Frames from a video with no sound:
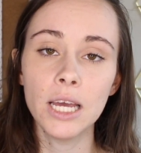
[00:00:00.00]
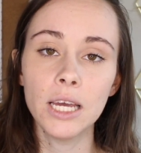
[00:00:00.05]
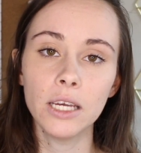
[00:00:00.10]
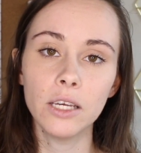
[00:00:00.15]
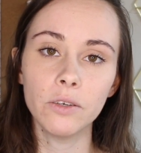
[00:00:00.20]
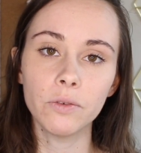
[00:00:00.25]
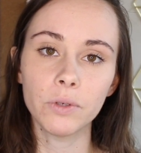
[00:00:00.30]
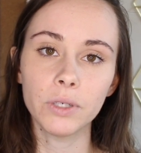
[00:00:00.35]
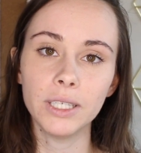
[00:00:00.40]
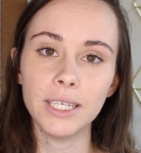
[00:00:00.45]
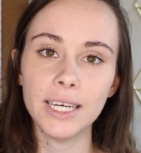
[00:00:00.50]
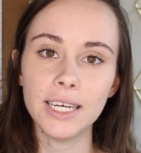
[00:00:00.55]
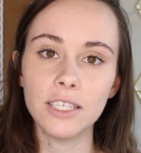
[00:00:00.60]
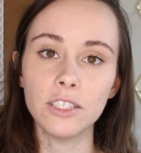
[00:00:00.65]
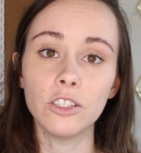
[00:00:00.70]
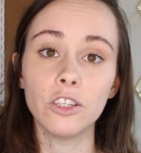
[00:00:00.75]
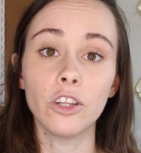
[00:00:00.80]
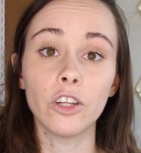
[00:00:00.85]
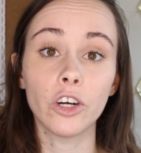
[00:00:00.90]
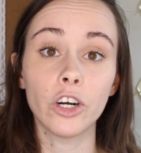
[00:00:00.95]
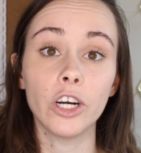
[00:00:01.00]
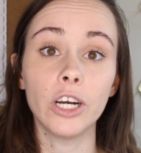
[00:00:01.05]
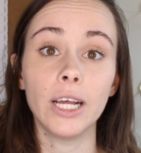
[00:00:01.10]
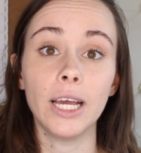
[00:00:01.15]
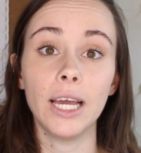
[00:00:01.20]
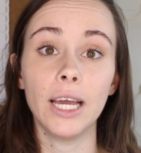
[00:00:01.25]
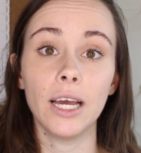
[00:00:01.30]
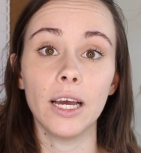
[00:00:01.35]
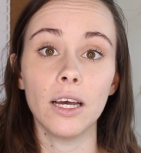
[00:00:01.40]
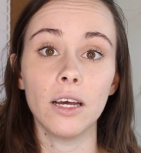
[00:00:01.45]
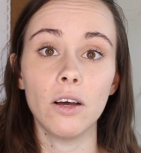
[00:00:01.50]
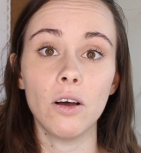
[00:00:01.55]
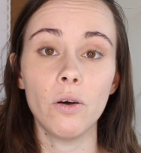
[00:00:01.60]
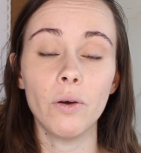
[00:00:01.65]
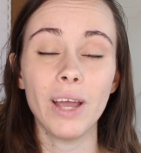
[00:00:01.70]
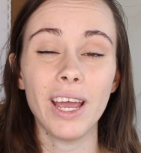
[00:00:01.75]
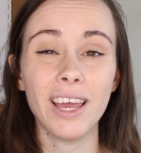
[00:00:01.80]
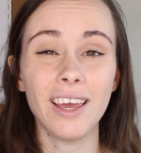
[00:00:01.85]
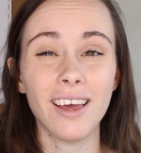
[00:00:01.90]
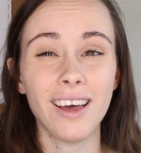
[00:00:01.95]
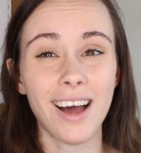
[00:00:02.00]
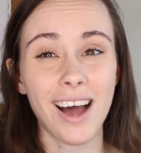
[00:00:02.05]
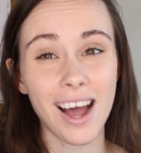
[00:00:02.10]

He really is learning, okay,